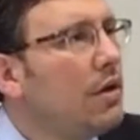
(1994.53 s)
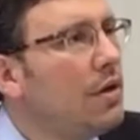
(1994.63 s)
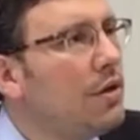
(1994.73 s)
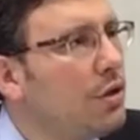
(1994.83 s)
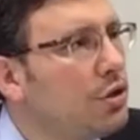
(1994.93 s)

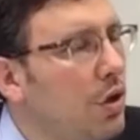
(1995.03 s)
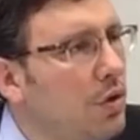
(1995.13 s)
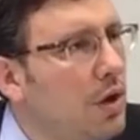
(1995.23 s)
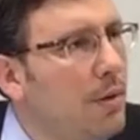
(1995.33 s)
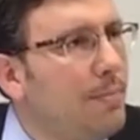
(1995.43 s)
the
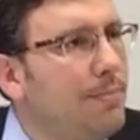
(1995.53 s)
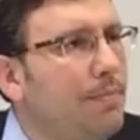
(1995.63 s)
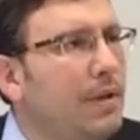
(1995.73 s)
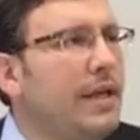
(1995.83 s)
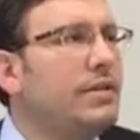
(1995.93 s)
Torah
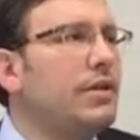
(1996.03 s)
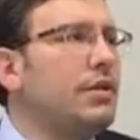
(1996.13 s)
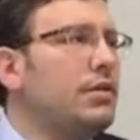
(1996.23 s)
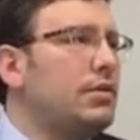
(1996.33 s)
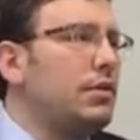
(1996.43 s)

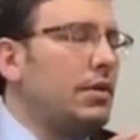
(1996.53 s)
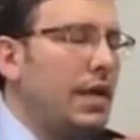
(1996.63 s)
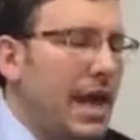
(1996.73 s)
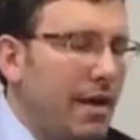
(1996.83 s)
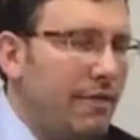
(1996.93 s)
places
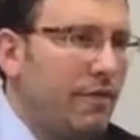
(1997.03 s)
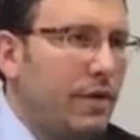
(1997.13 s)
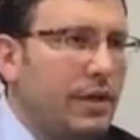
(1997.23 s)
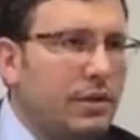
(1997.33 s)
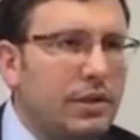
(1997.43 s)

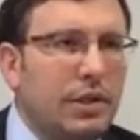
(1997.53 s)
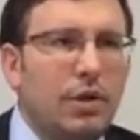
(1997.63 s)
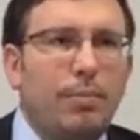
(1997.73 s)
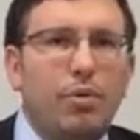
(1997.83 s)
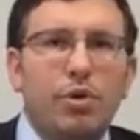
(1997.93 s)
every
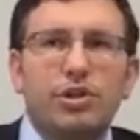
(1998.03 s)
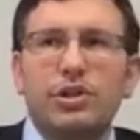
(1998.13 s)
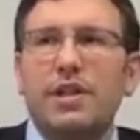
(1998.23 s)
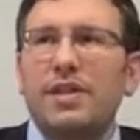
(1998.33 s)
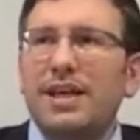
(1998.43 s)
single portion
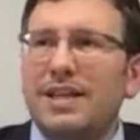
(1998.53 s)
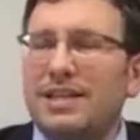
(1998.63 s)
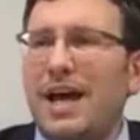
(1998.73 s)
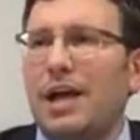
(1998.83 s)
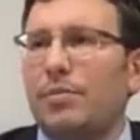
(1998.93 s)
in the
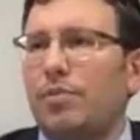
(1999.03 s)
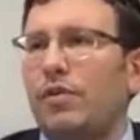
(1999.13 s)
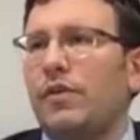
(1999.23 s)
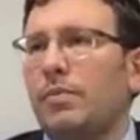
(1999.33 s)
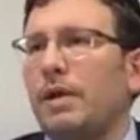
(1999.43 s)
exact
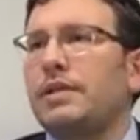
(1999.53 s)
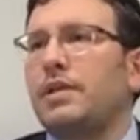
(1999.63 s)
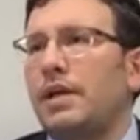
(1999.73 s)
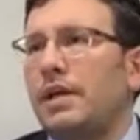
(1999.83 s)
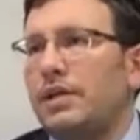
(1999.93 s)
perfect place
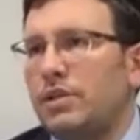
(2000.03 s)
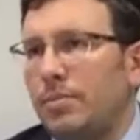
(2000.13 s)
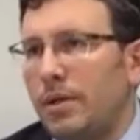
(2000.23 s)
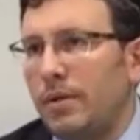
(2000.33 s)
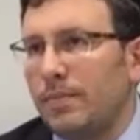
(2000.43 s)
that it needs to be.